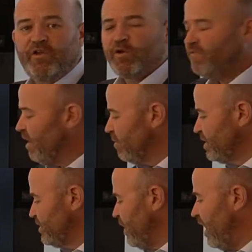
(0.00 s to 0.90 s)
are you available
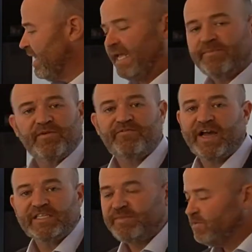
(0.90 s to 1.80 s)
to talk? And it
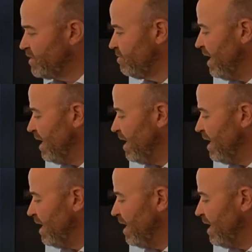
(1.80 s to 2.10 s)
provides me with some